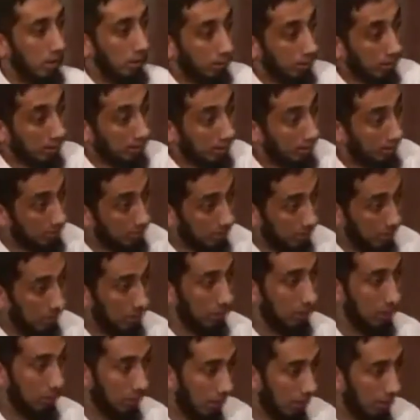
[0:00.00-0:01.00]
Let them
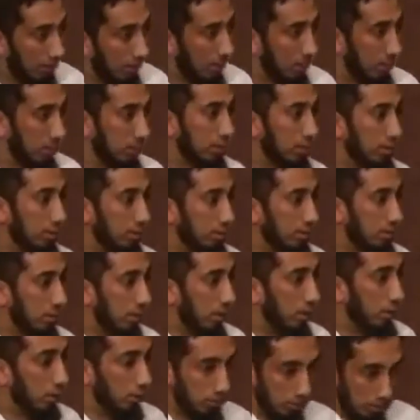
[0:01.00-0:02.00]
see the burial.
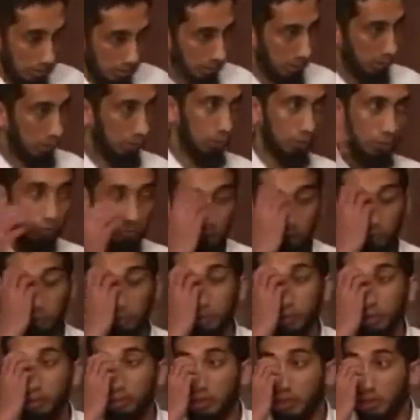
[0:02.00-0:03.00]
I know about the
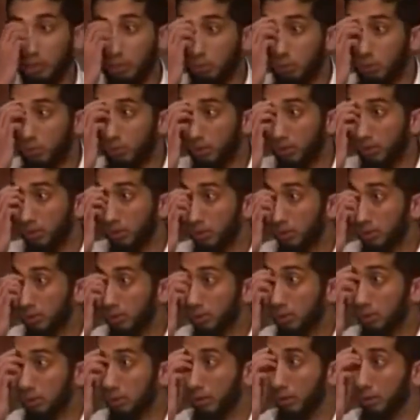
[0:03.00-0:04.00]
sunnah about the women.
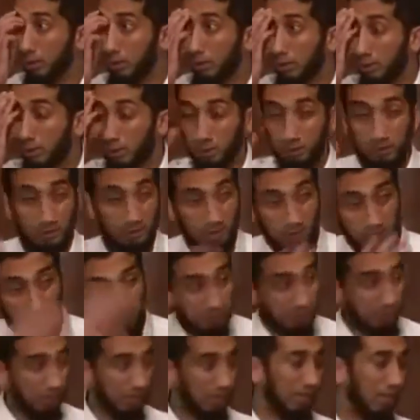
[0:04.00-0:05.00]
But
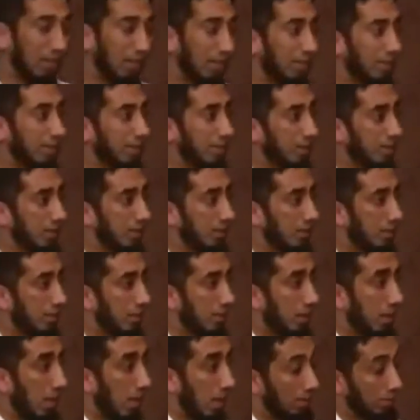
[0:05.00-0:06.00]
other than that,
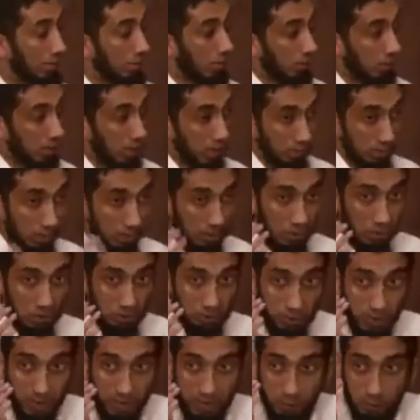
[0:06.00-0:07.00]
I'm talking about just
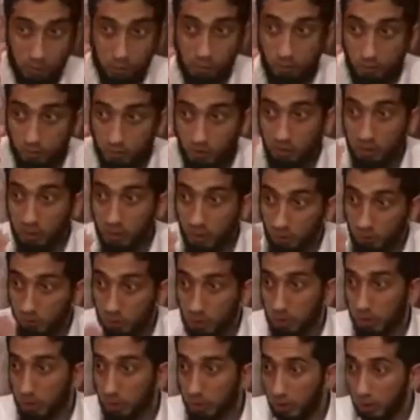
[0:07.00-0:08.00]
actually being
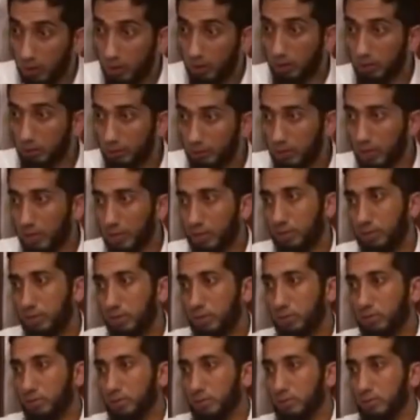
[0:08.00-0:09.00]
aware of death.
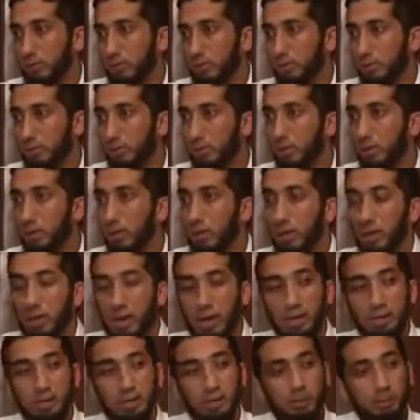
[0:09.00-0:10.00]

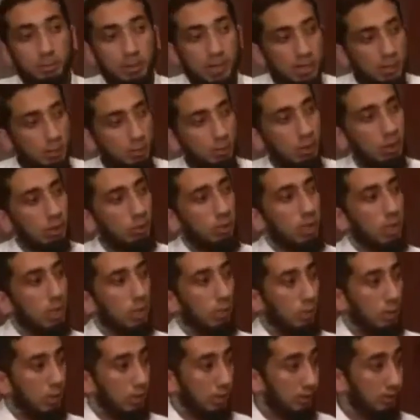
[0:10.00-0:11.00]
And the best way to be
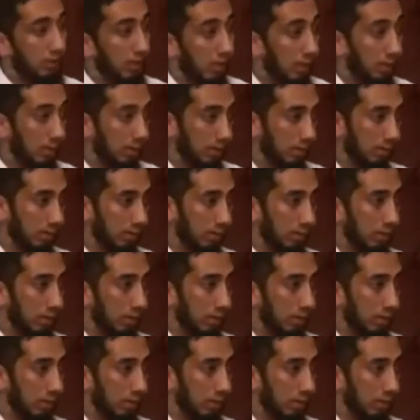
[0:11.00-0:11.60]
aware of death